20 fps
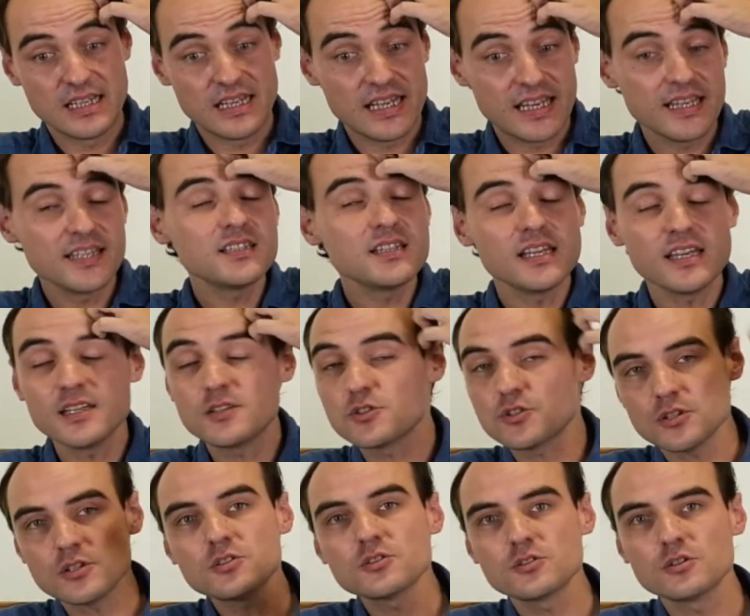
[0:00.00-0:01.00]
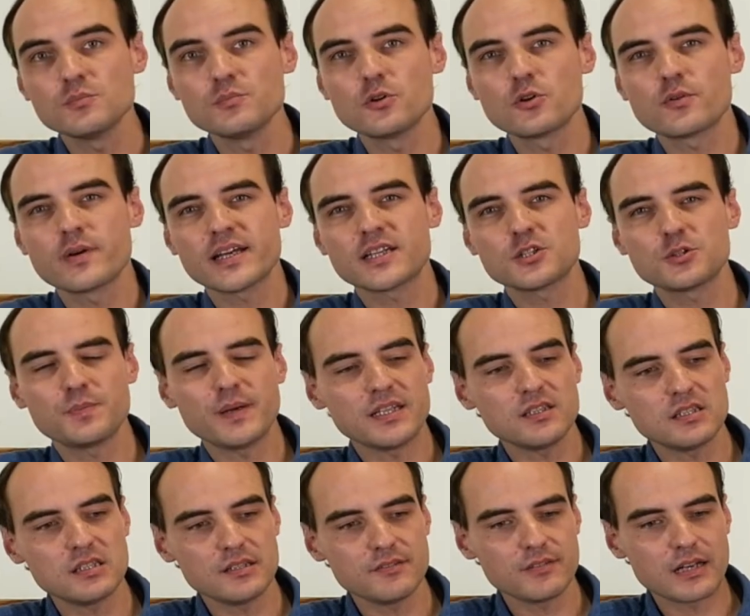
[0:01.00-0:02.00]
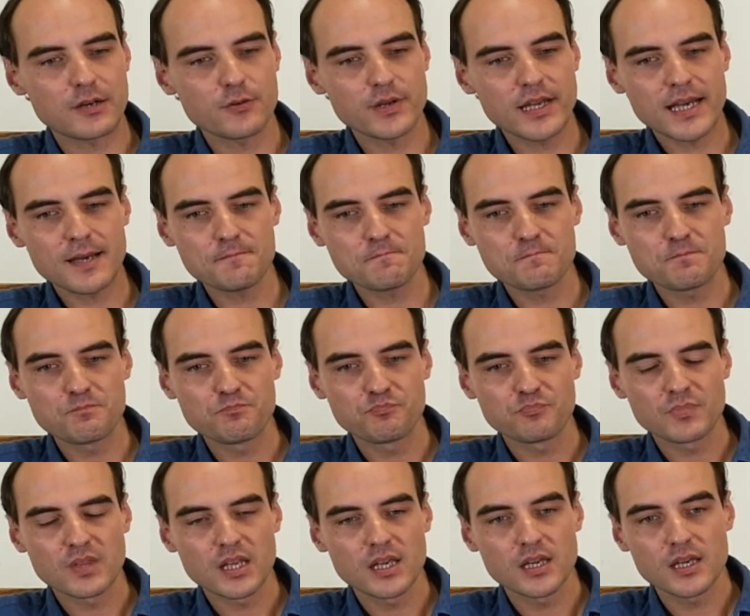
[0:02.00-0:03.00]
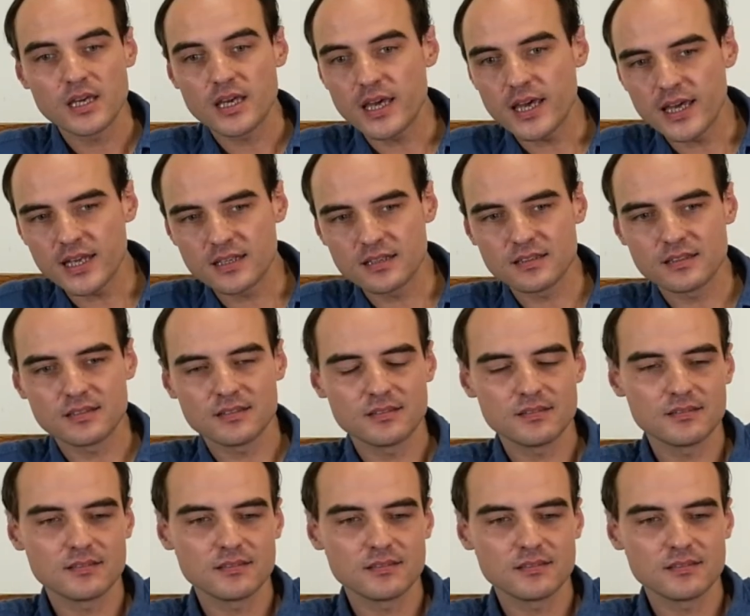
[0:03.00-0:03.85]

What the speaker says: it's just a more expensive area, and